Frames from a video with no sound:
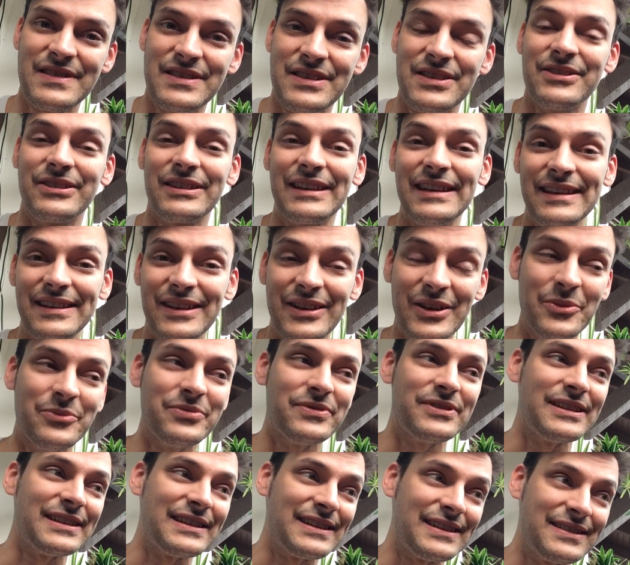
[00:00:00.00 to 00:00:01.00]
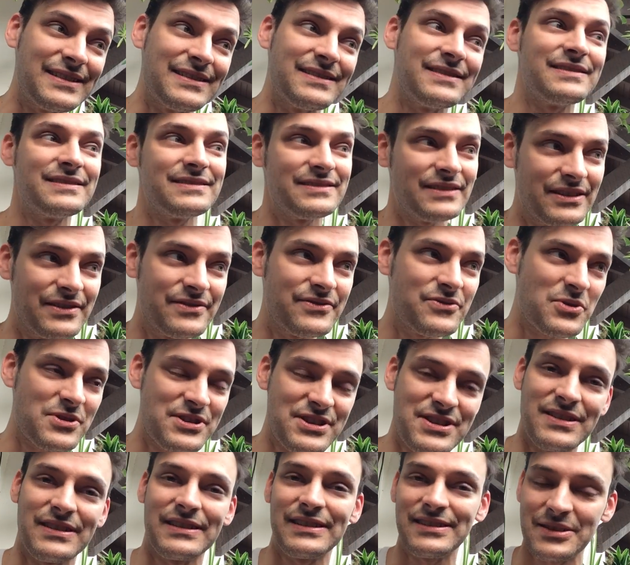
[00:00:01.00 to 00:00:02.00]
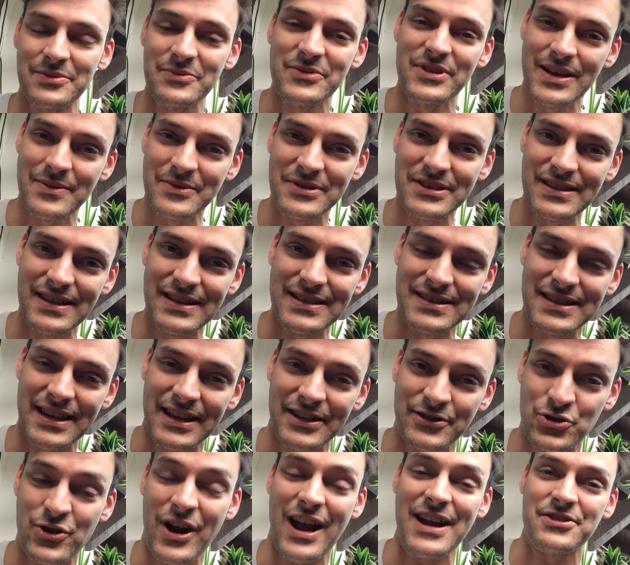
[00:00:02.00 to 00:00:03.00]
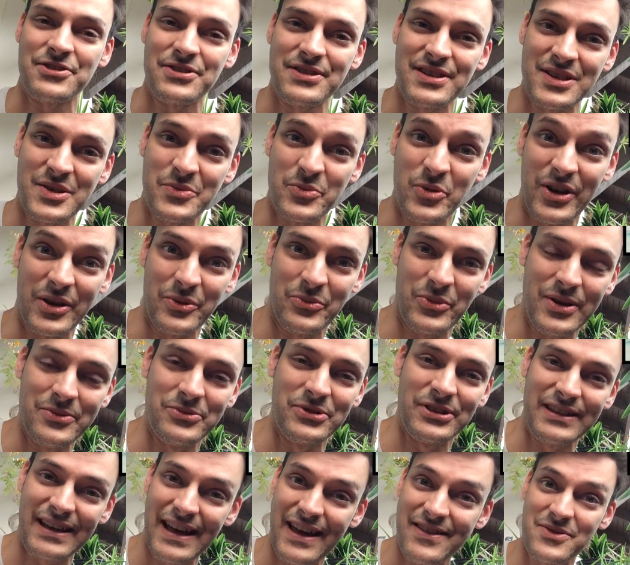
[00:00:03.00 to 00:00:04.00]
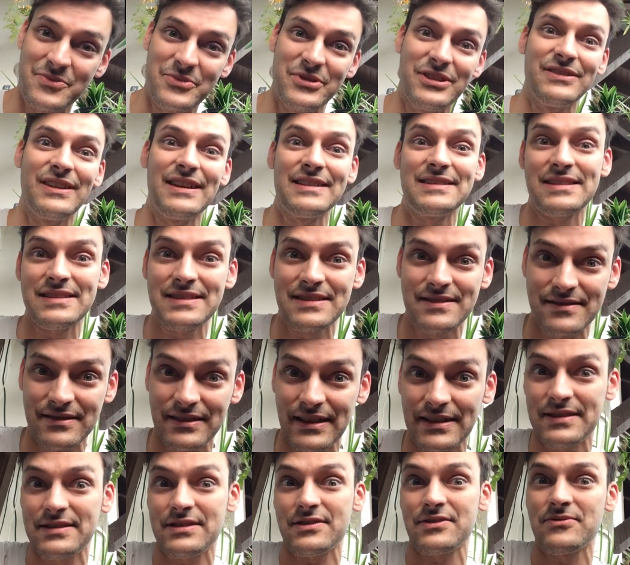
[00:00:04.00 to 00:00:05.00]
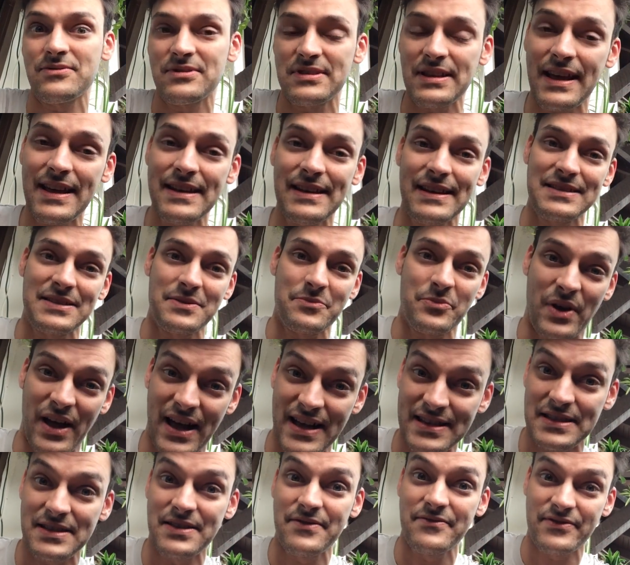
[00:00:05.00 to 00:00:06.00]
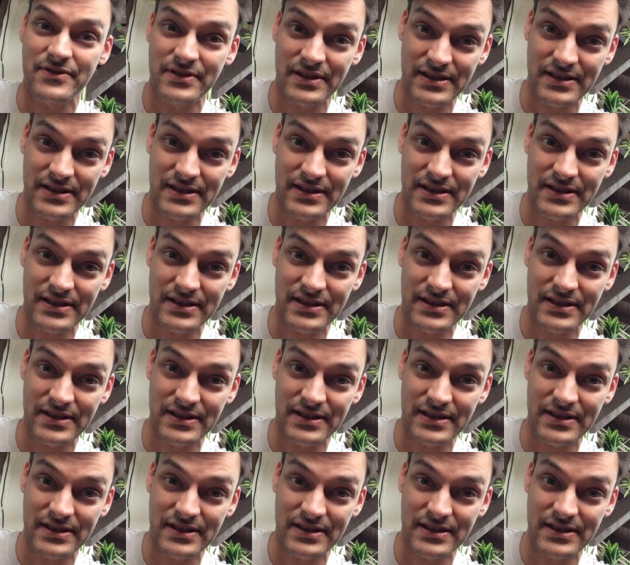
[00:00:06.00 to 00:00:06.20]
So again, hopefully, unfortunately, sometimes it does take tragedy to bring people together, but let's use that as a positive